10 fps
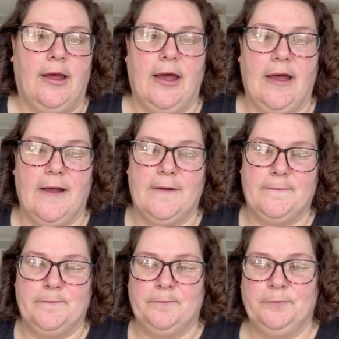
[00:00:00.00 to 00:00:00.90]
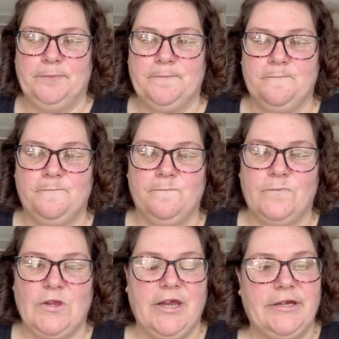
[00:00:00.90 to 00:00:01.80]

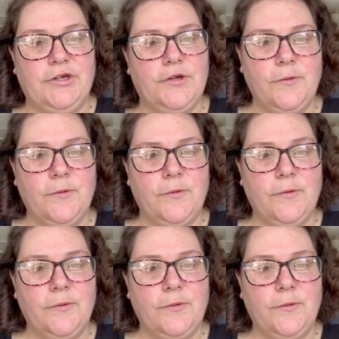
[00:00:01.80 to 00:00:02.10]
Don't